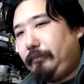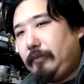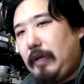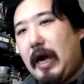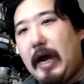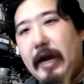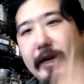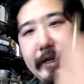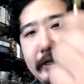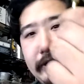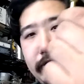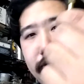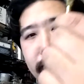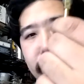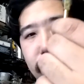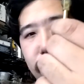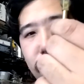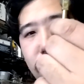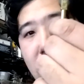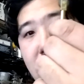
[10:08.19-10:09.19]
I
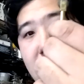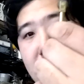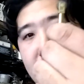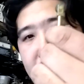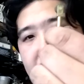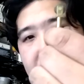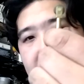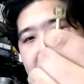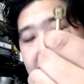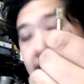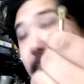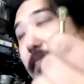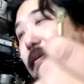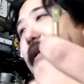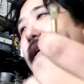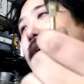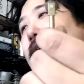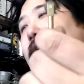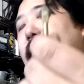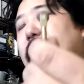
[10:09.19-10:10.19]
can grab a
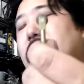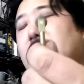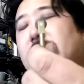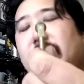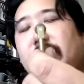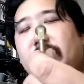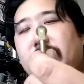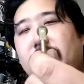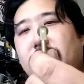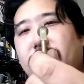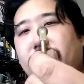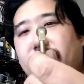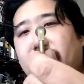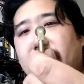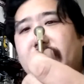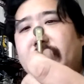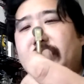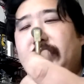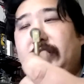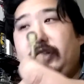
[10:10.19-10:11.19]
Beck
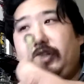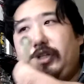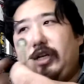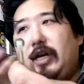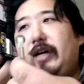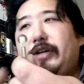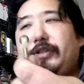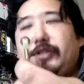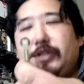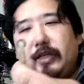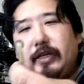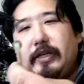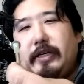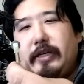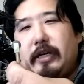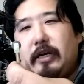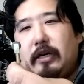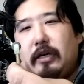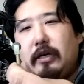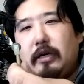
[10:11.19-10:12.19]
flint, toss it in
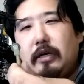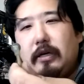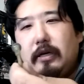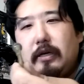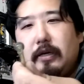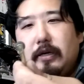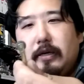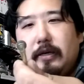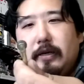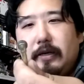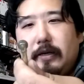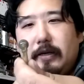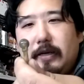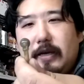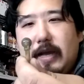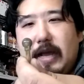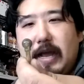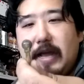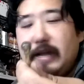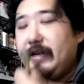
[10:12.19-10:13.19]
here,
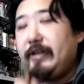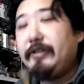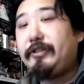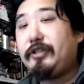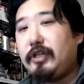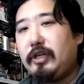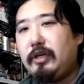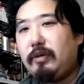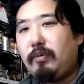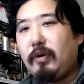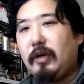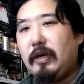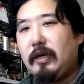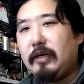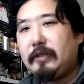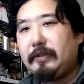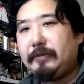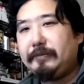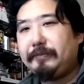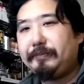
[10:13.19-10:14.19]
and it's going to work.
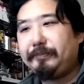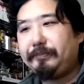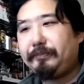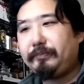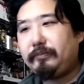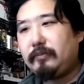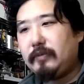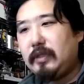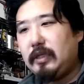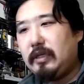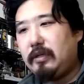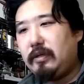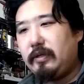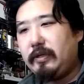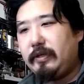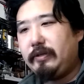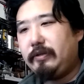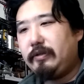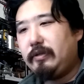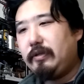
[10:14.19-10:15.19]
You know,
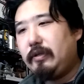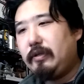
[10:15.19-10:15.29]
and